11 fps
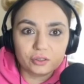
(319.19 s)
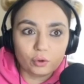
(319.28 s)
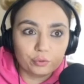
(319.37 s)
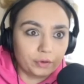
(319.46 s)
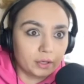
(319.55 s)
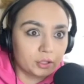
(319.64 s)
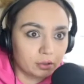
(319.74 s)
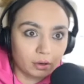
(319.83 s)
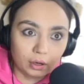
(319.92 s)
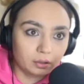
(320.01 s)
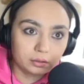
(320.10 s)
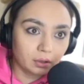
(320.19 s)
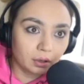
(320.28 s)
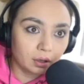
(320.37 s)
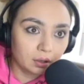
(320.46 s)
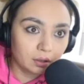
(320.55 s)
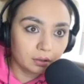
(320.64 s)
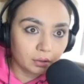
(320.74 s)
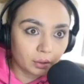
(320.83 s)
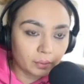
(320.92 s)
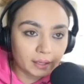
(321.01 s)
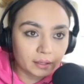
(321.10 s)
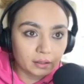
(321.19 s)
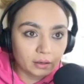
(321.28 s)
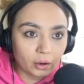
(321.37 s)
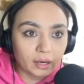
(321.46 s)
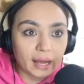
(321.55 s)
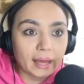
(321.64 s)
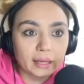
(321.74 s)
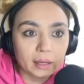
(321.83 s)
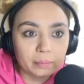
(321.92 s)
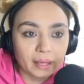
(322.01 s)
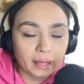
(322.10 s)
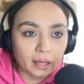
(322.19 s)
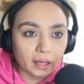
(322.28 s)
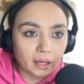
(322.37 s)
Oh, no way. Or egg and milk.